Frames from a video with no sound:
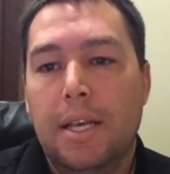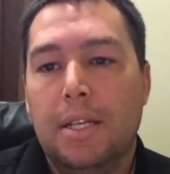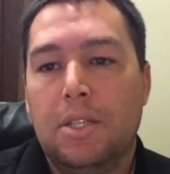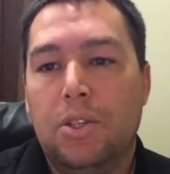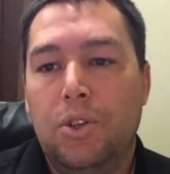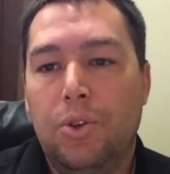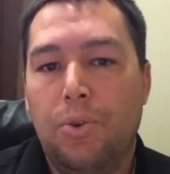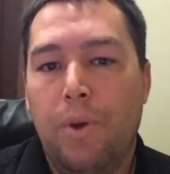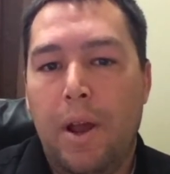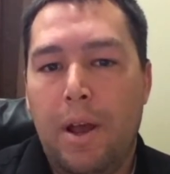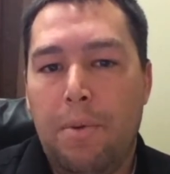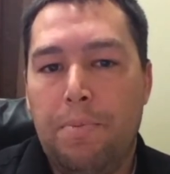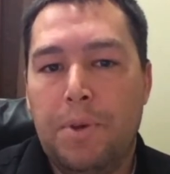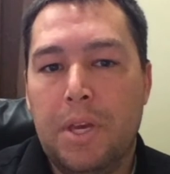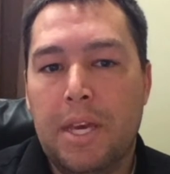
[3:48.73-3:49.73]
to
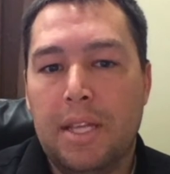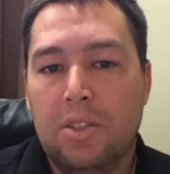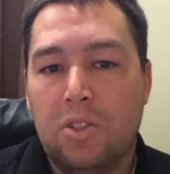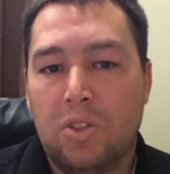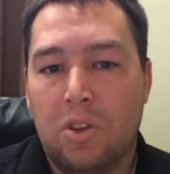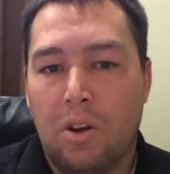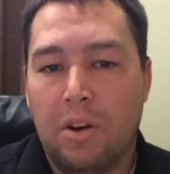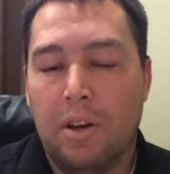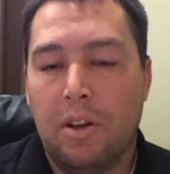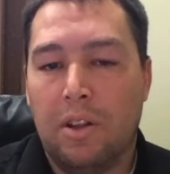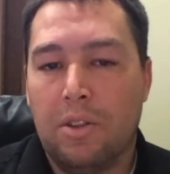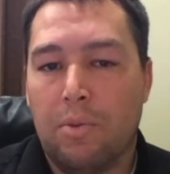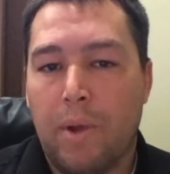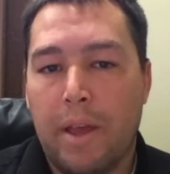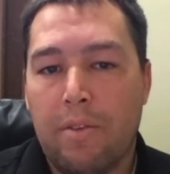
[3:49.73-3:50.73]
help you get started on
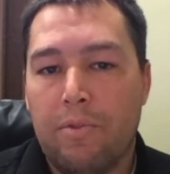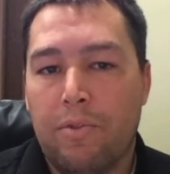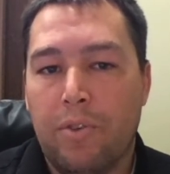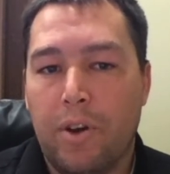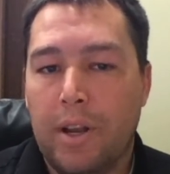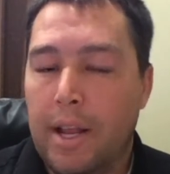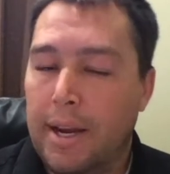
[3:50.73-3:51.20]
the right foot.